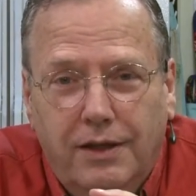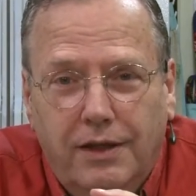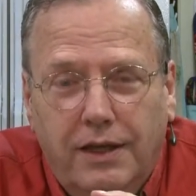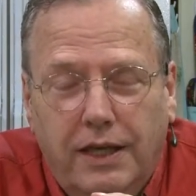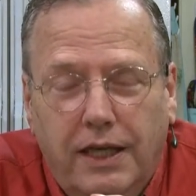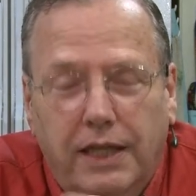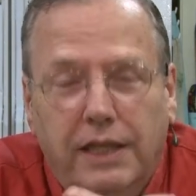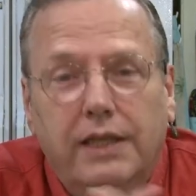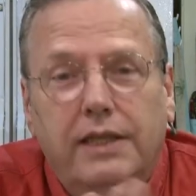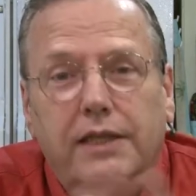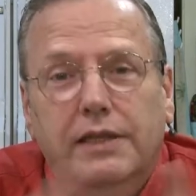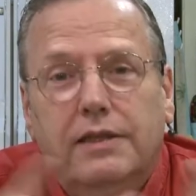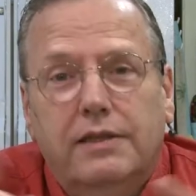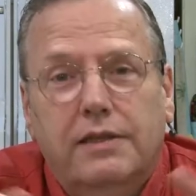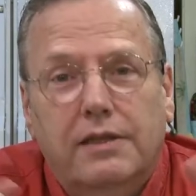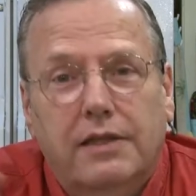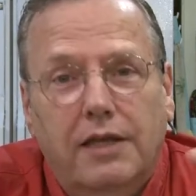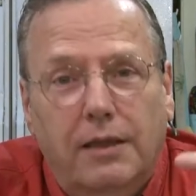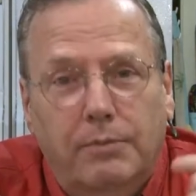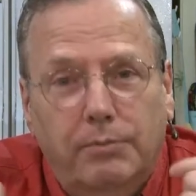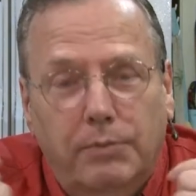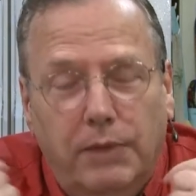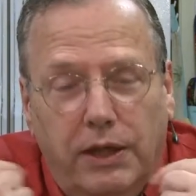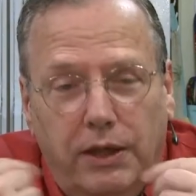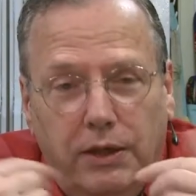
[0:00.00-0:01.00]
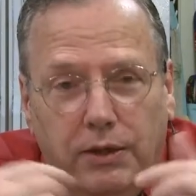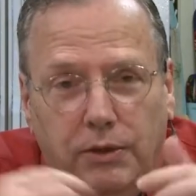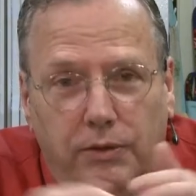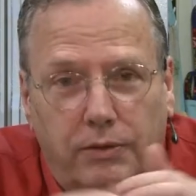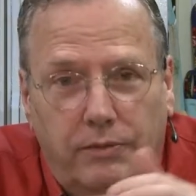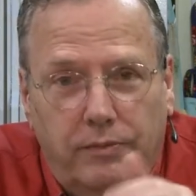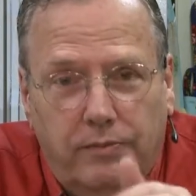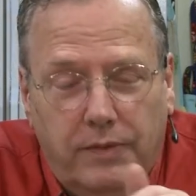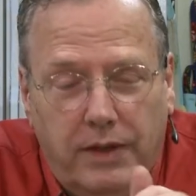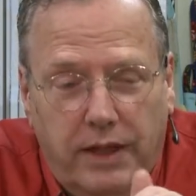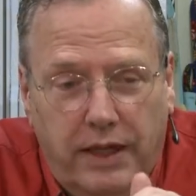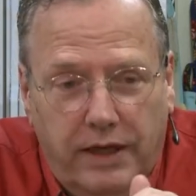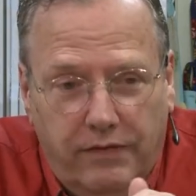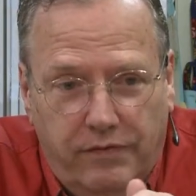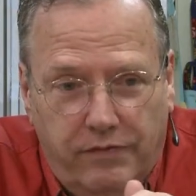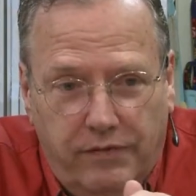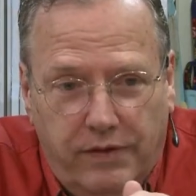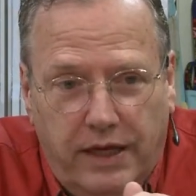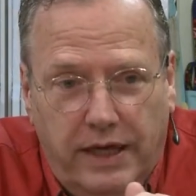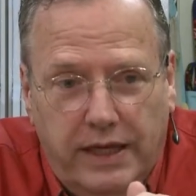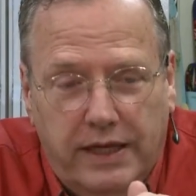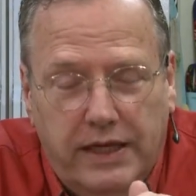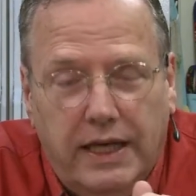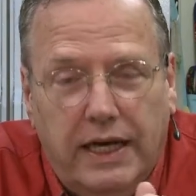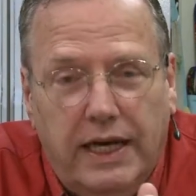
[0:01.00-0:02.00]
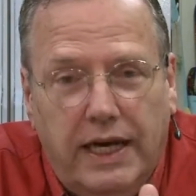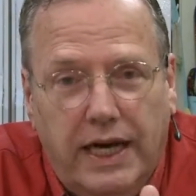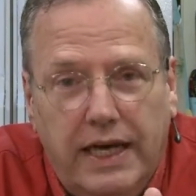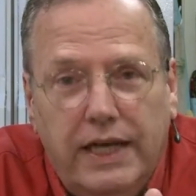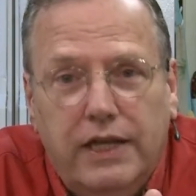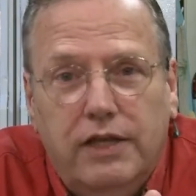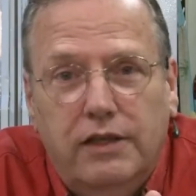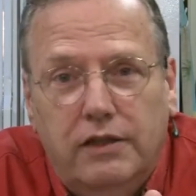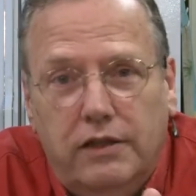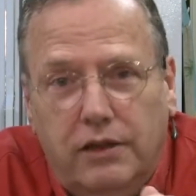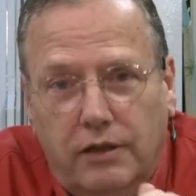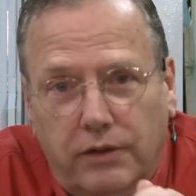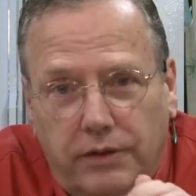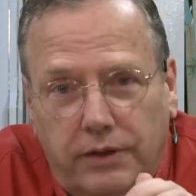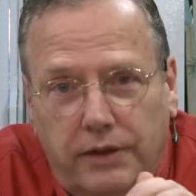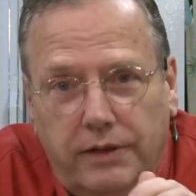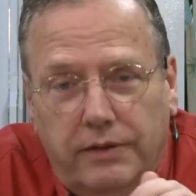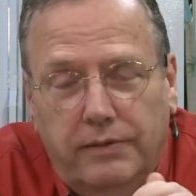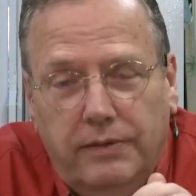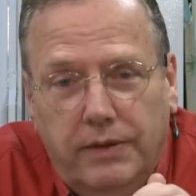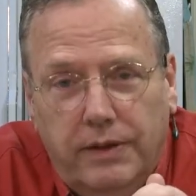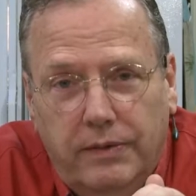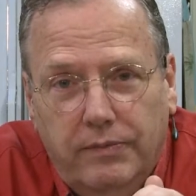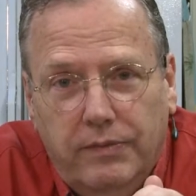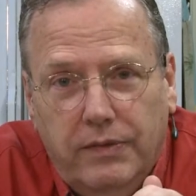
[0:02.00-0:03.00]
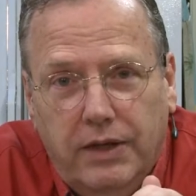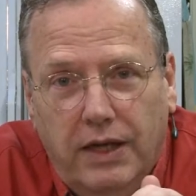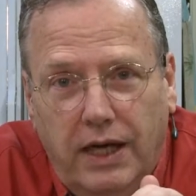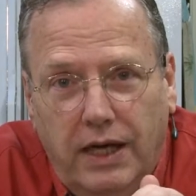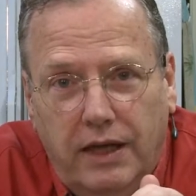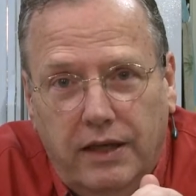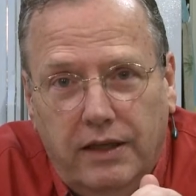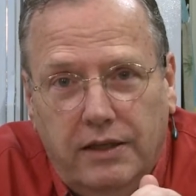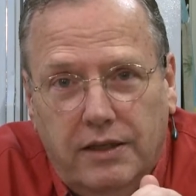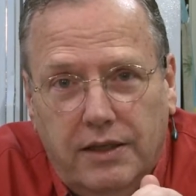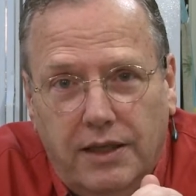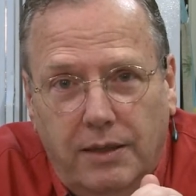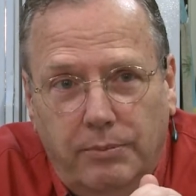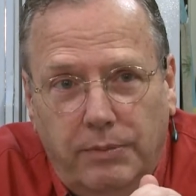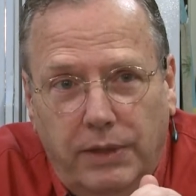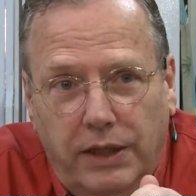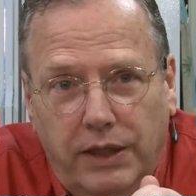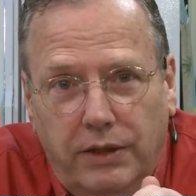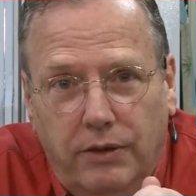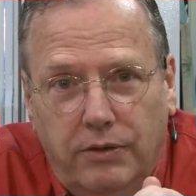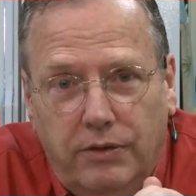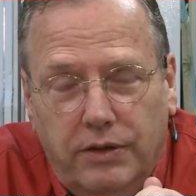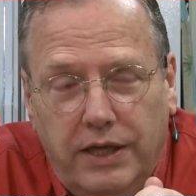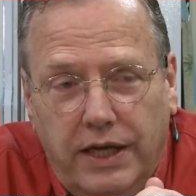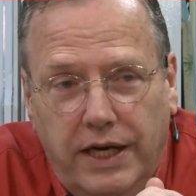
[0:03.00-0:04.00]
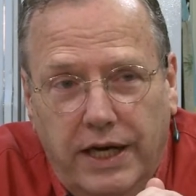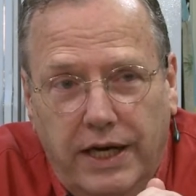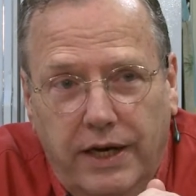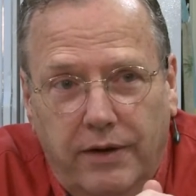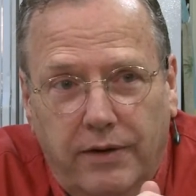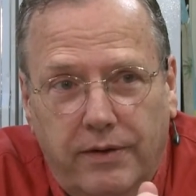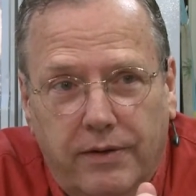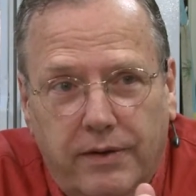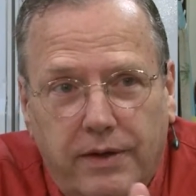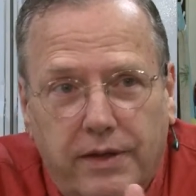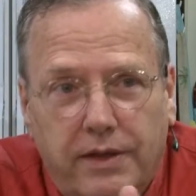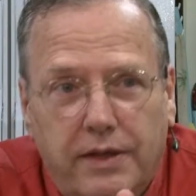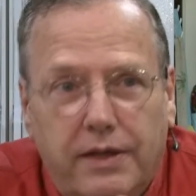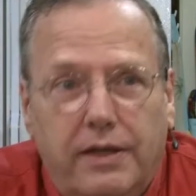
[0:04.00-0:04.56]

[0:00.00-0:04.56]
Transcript: at least cut my own, I could learn how to cut my own hair.